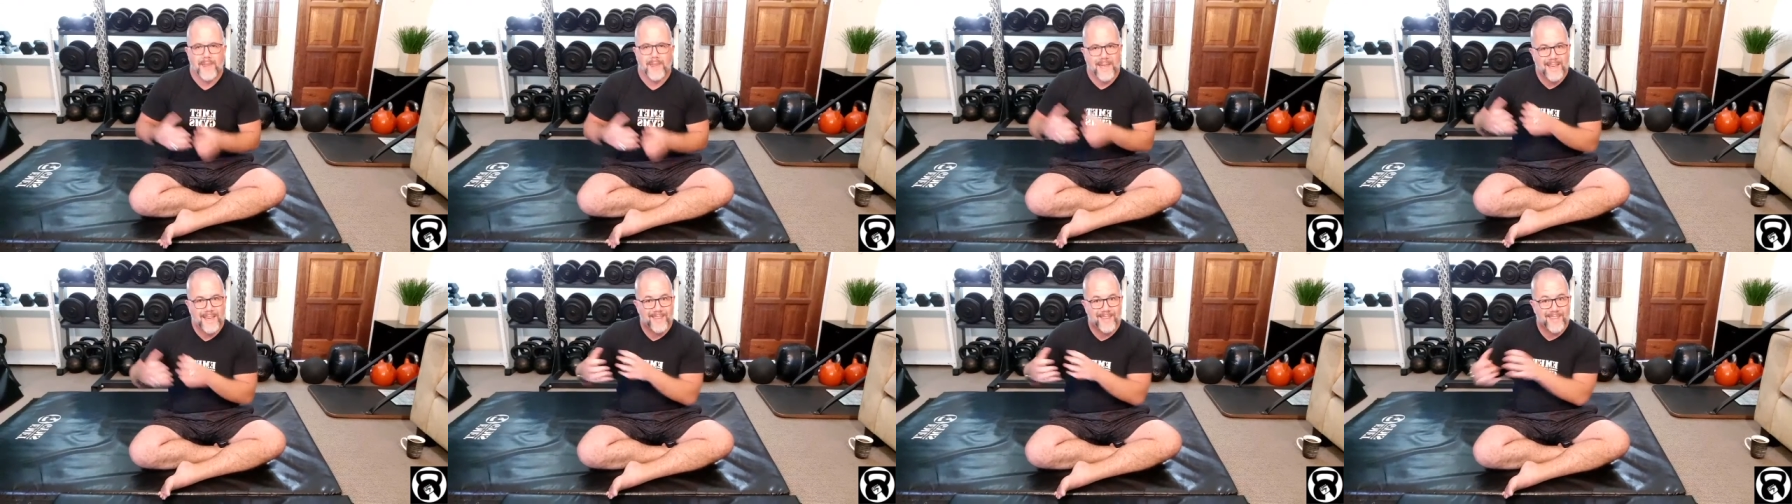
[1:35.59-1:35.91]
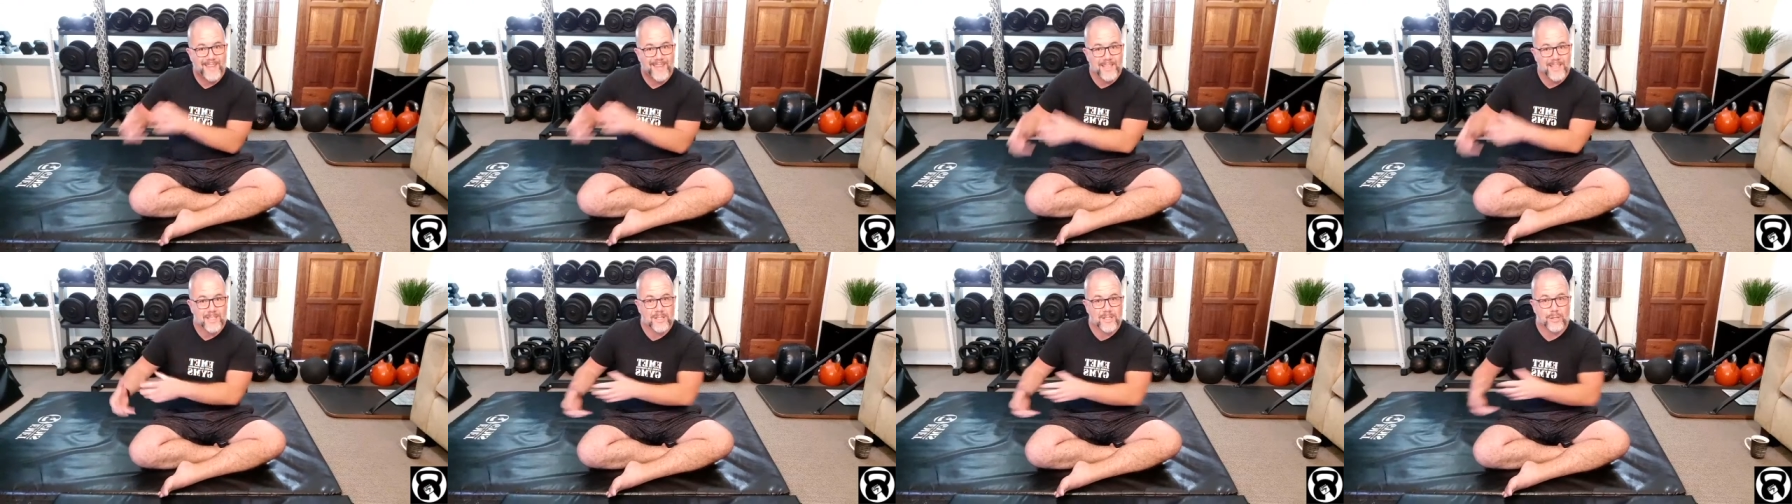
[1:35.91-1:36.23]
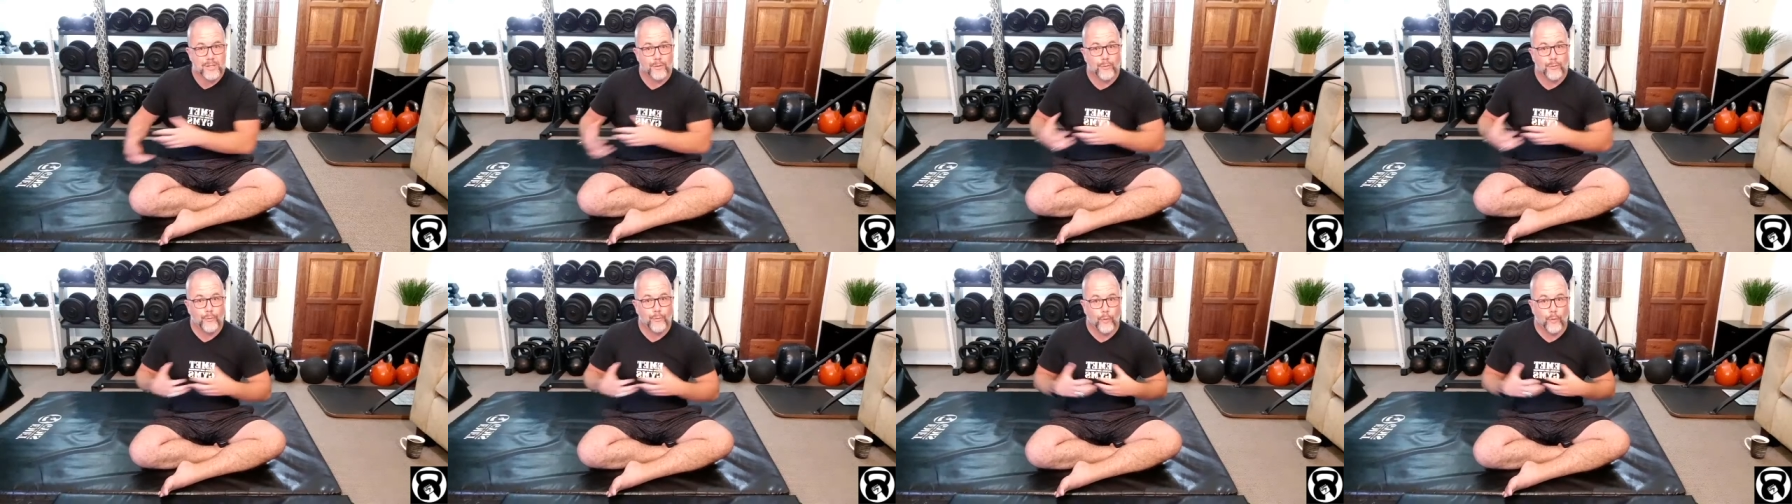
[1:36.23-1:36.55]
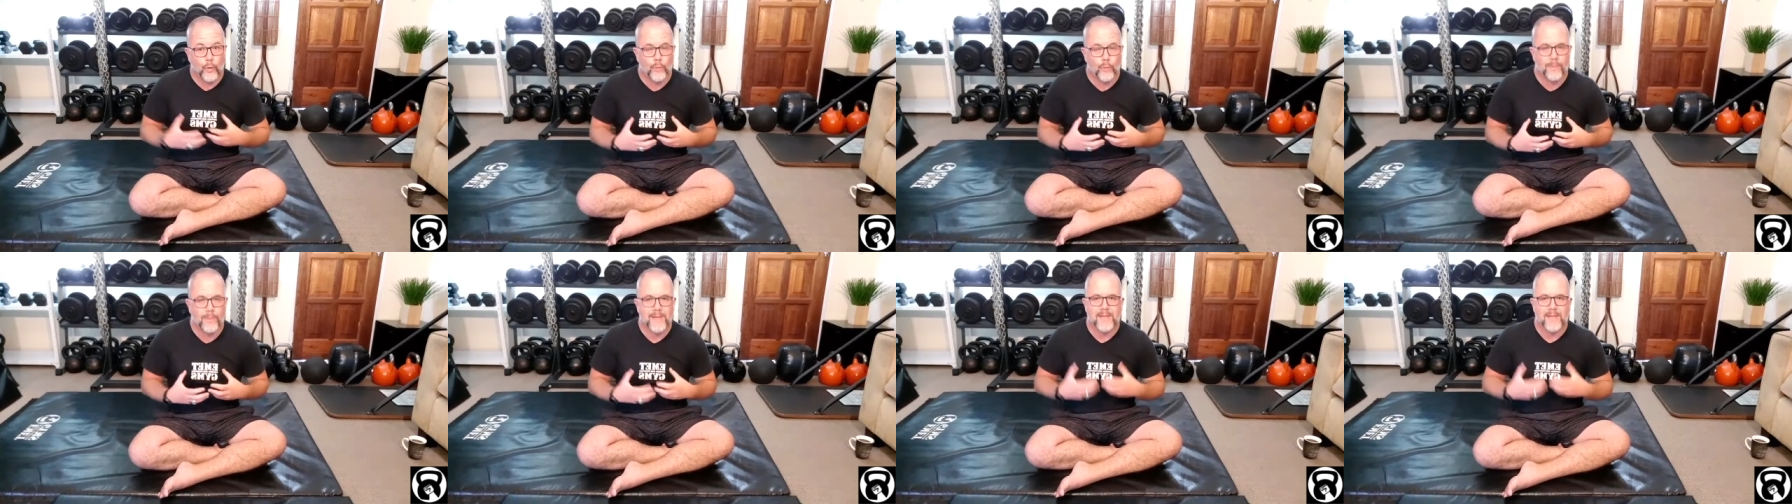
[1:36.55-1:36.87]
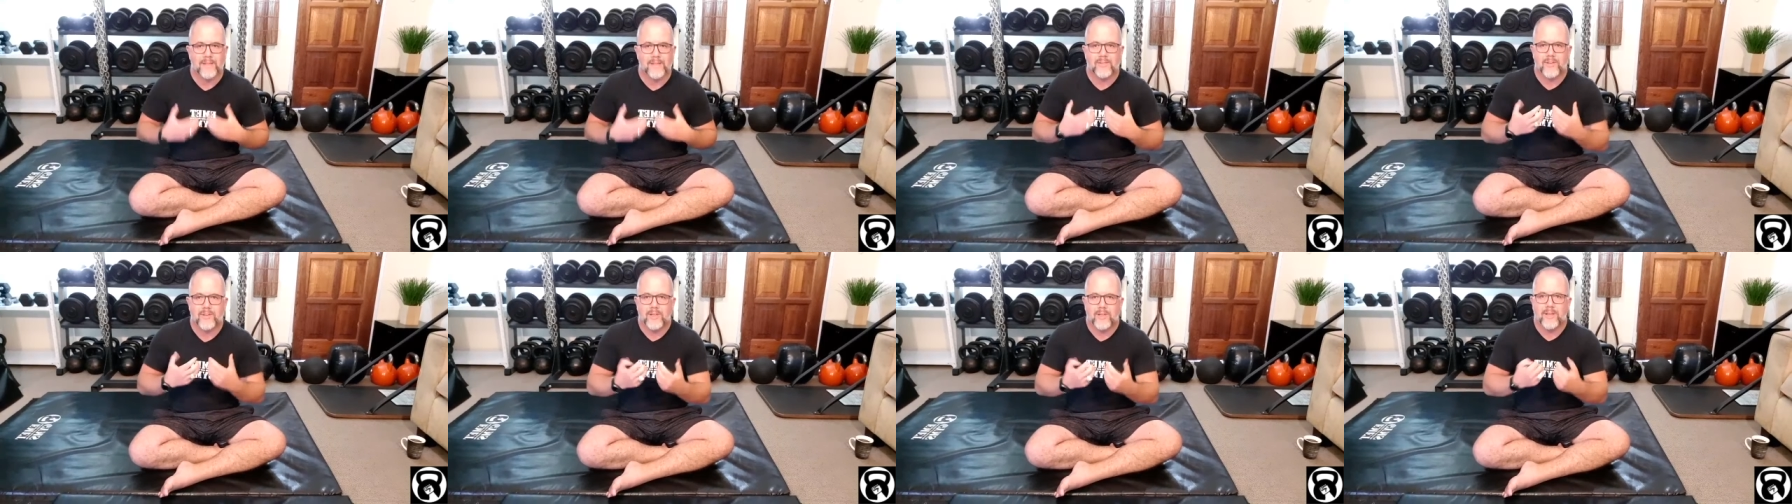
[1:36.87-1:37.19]
and that's the
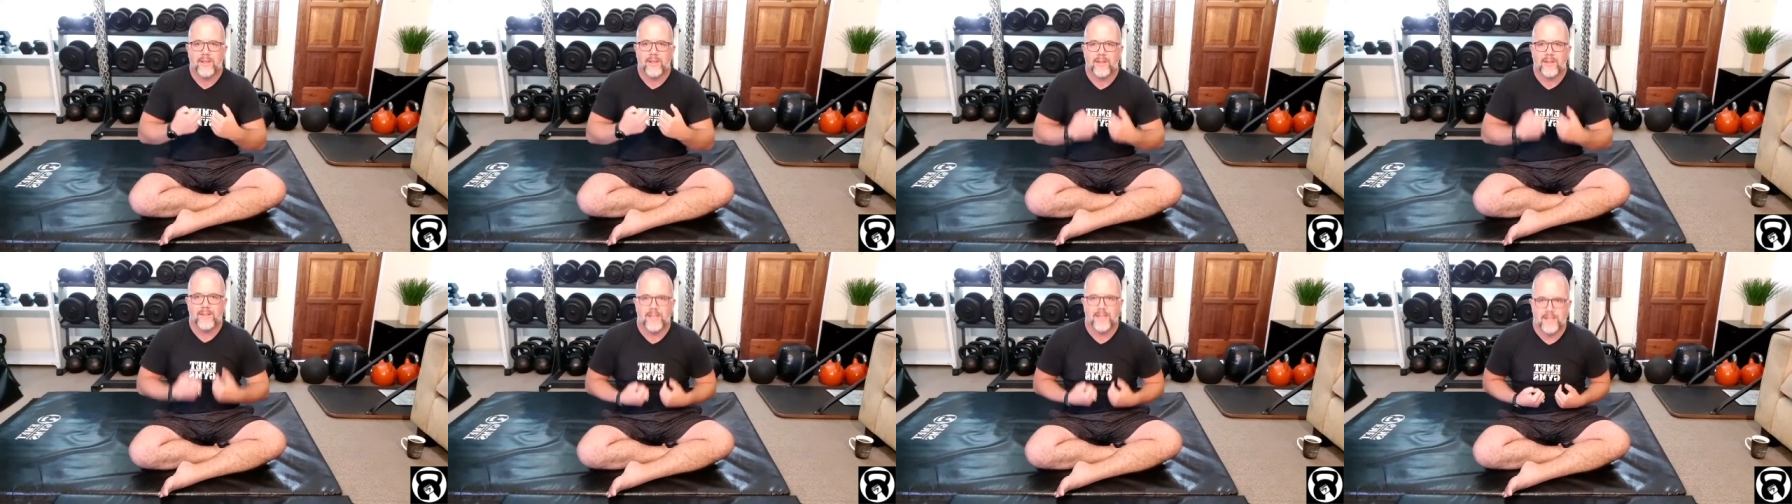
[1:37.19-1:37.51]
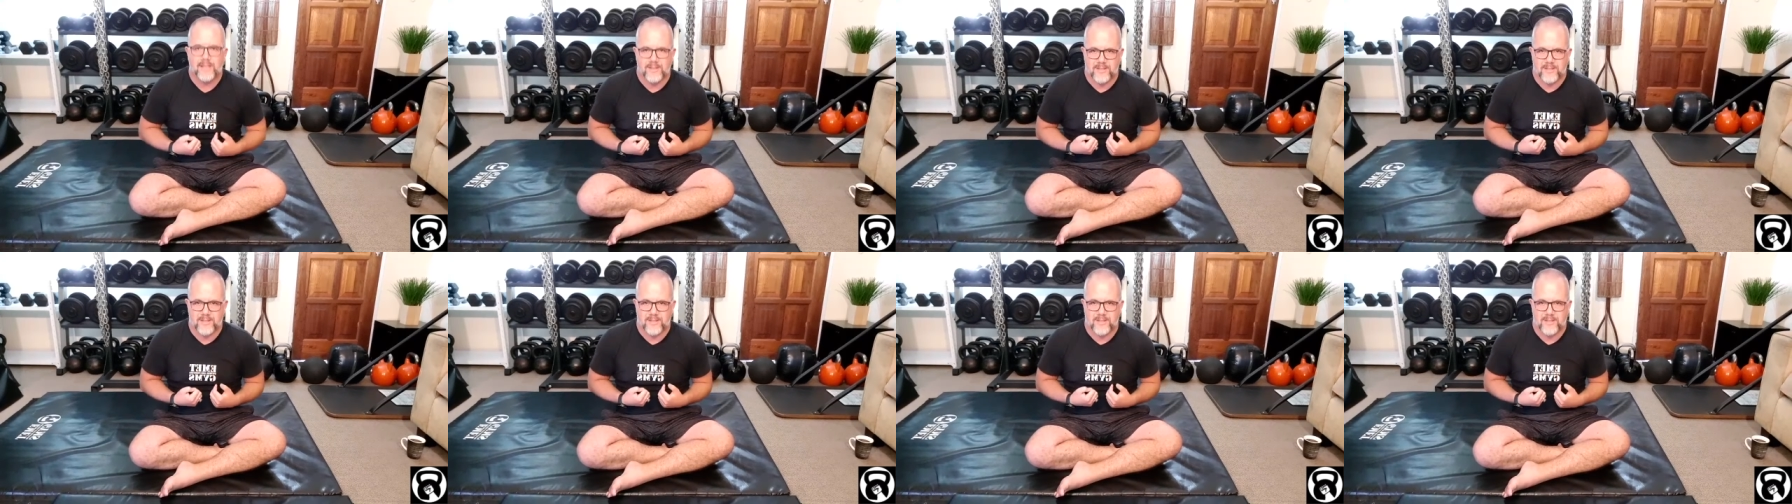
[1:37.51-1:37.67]
format that